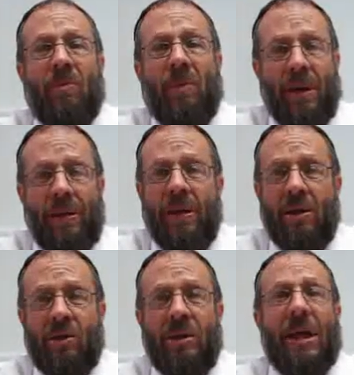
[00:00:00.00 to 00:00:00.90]
right?
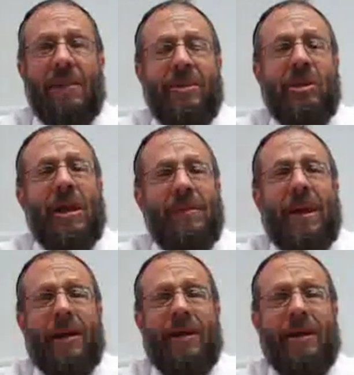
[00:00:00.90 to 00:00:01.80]
Shnaim Shehem
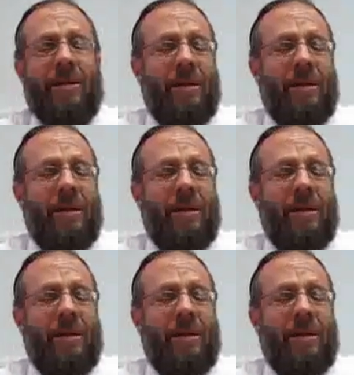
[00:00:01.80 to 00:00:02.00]
Echad.